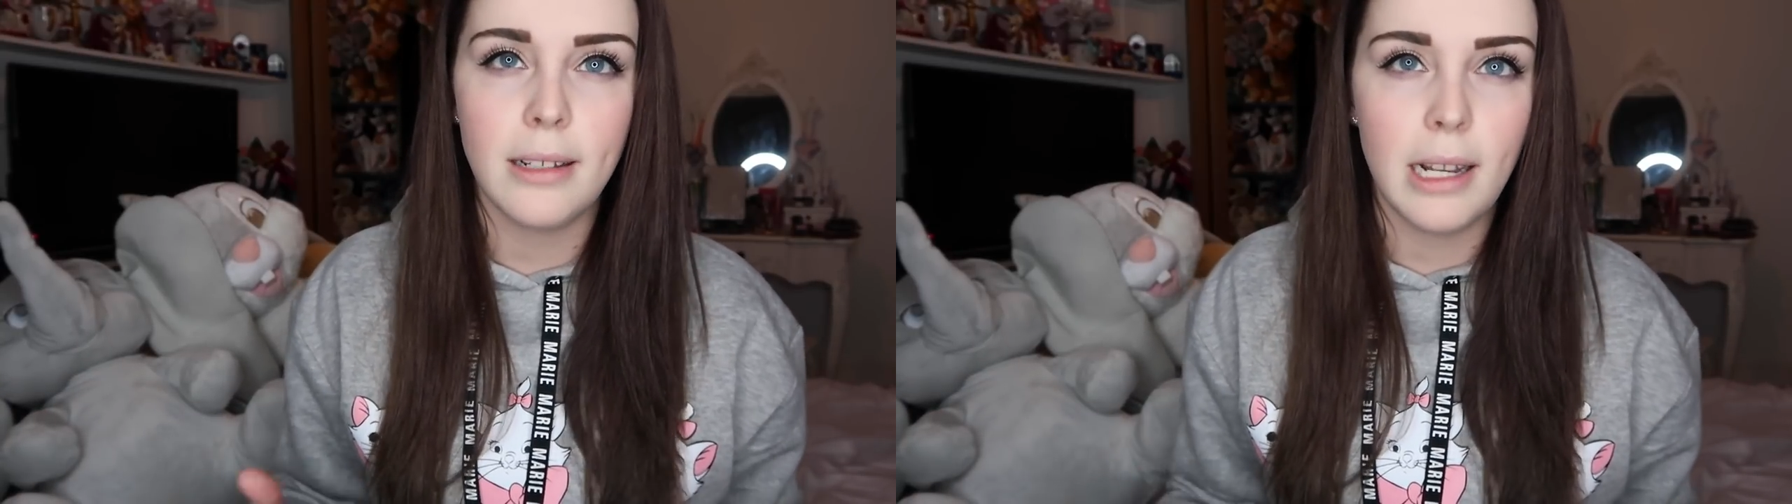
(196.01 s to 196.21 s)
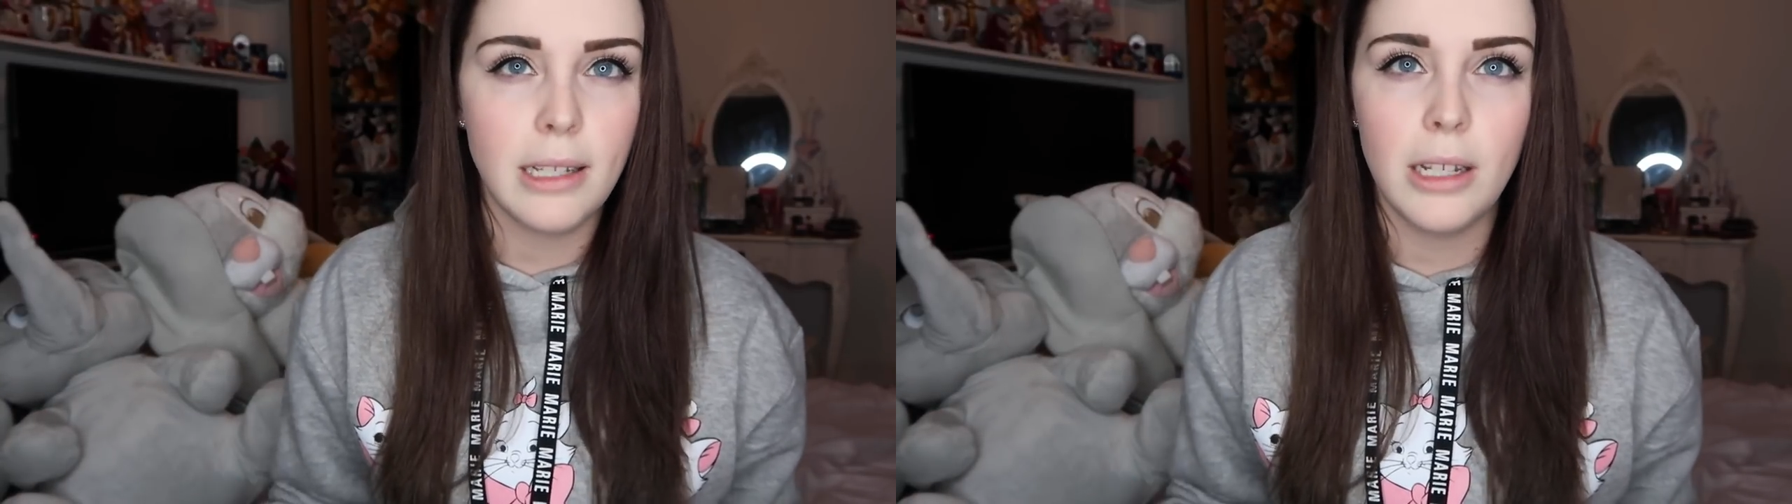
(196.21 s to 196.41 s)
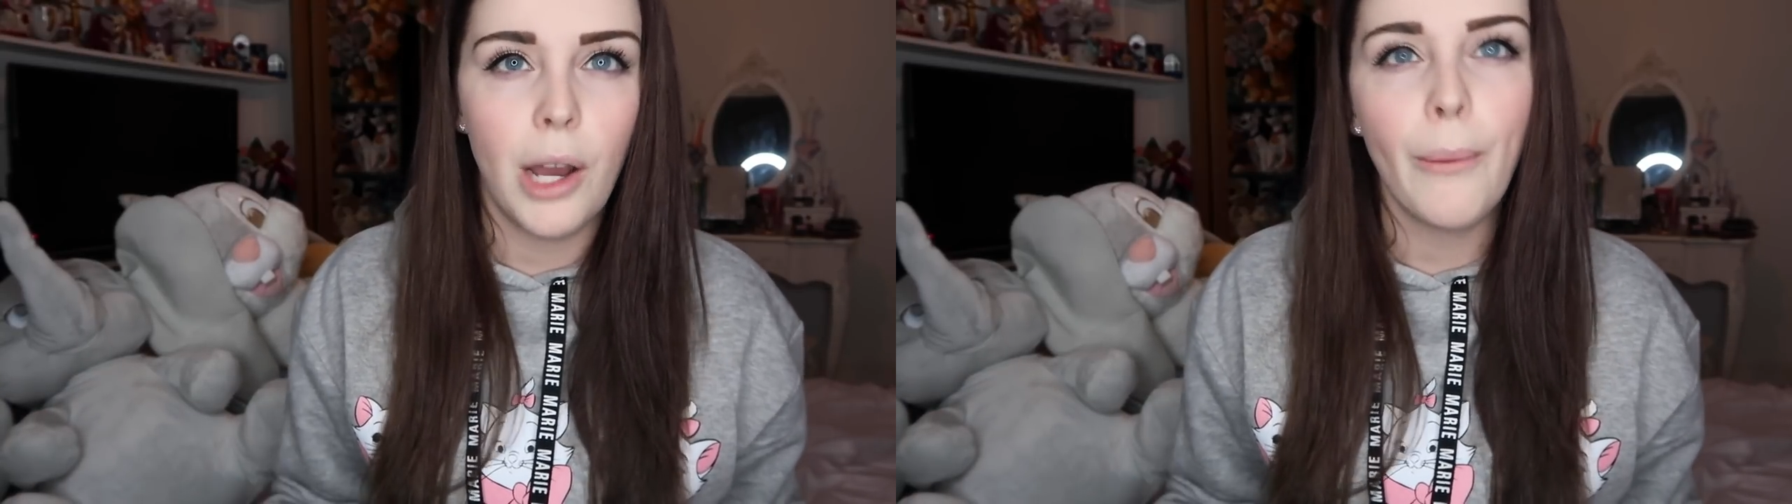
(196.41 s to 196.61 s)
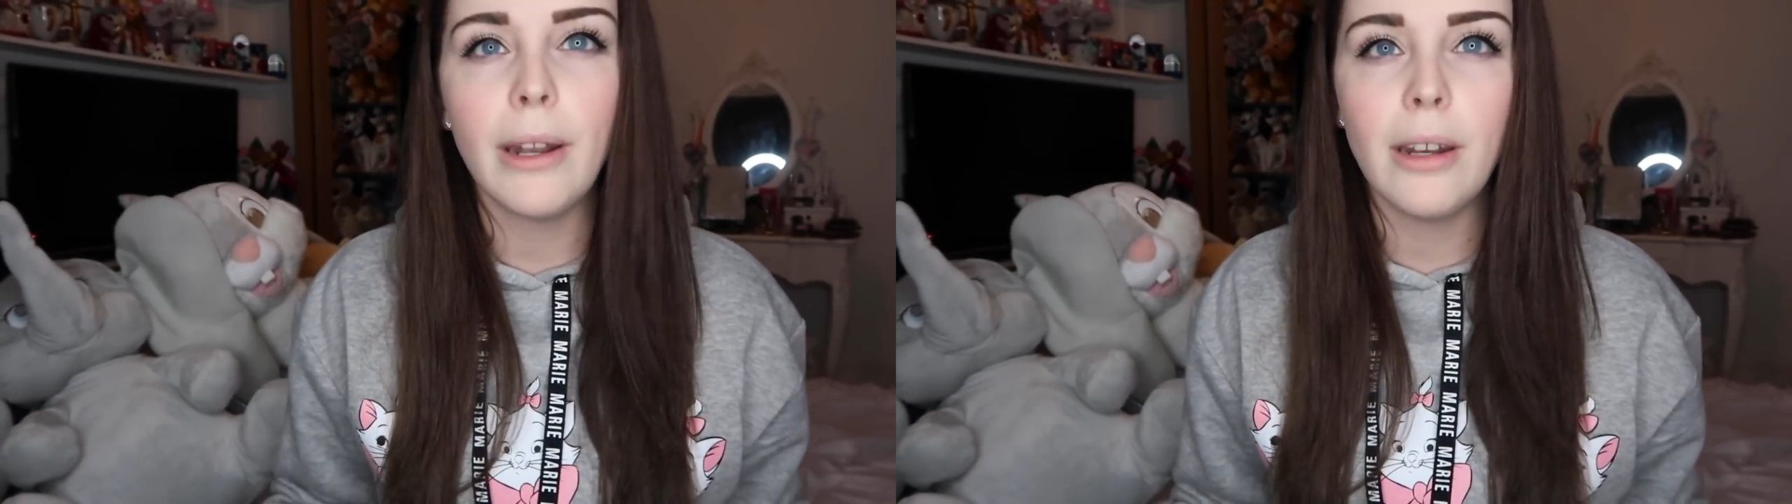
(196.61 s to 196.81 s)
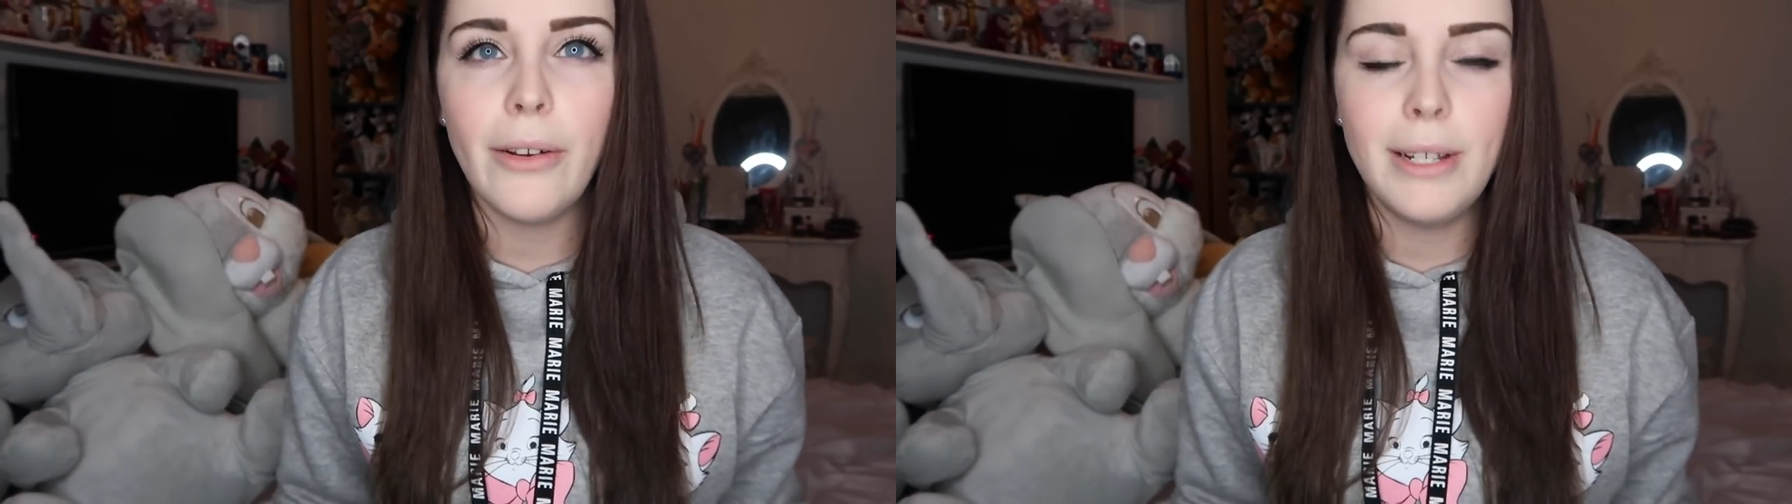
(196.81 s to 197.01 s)
doesn't go
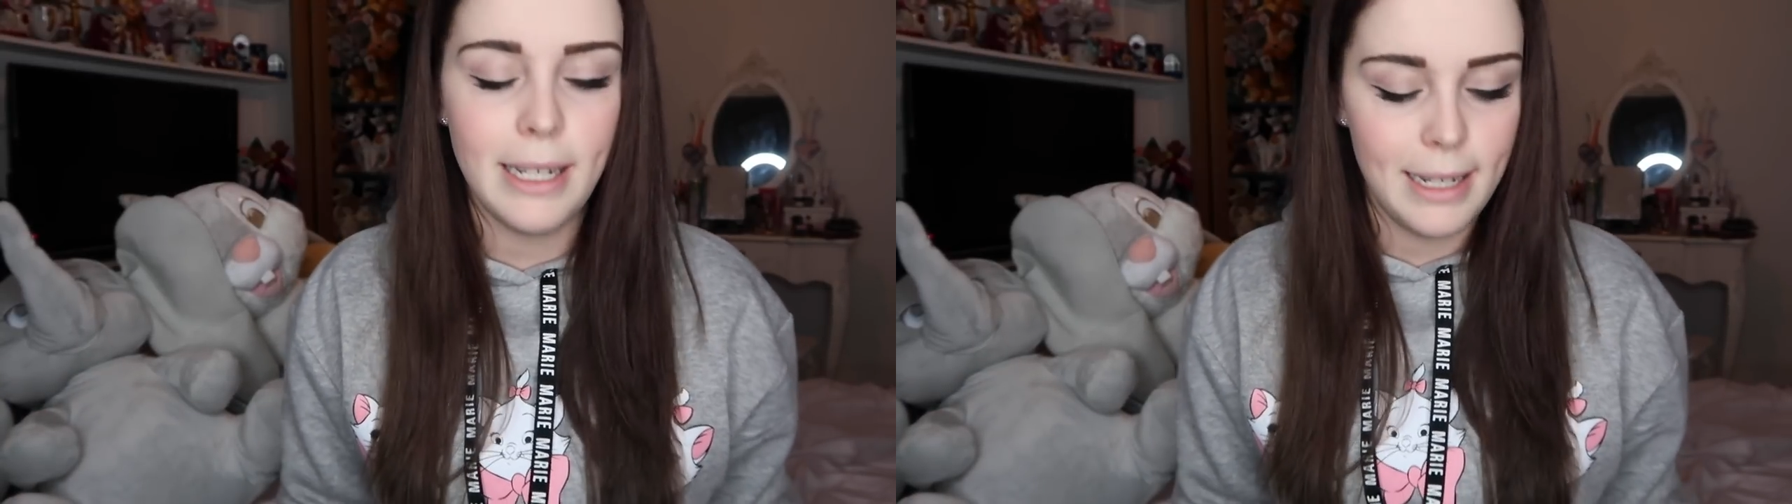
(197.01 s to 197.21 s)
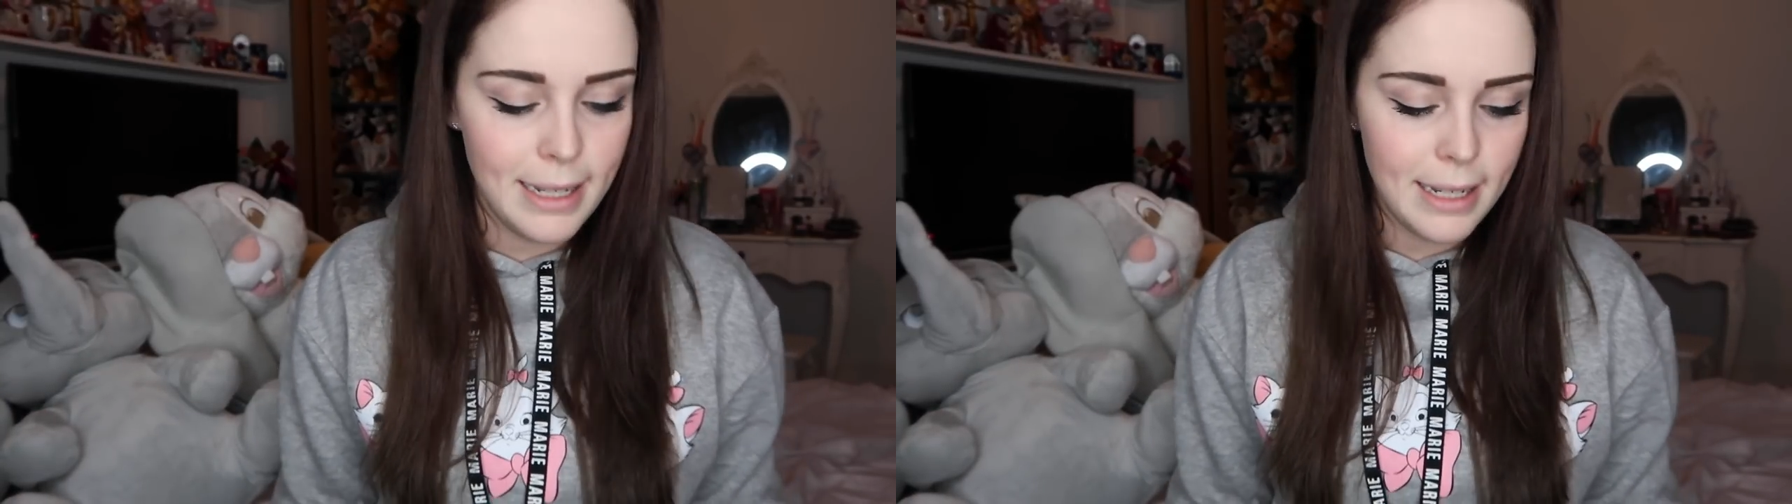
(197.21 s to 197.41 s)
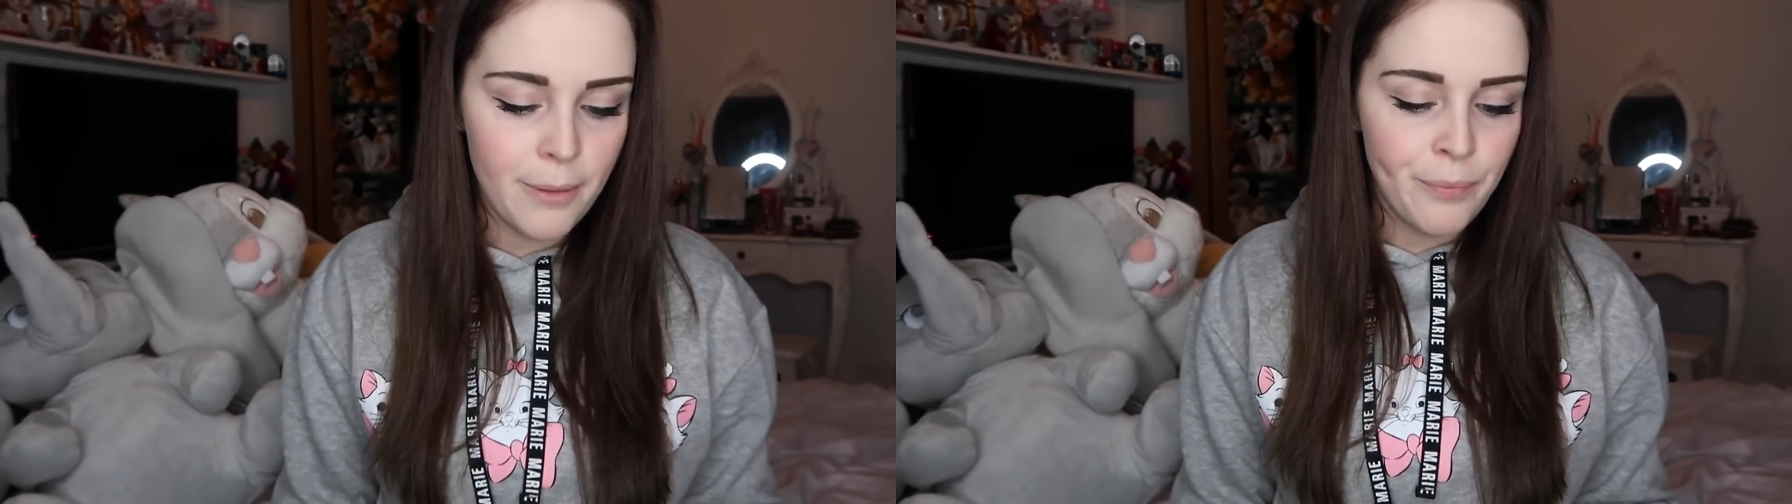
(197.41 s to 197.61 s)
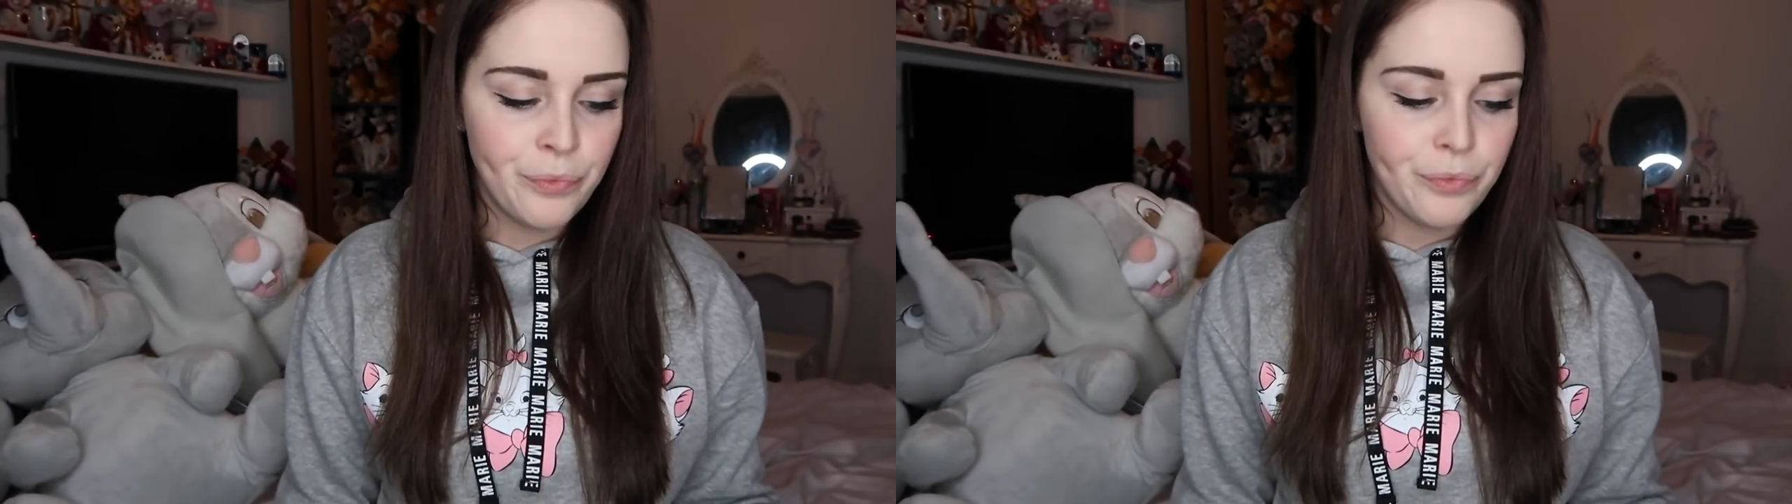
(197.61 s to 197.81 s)
unnoticed.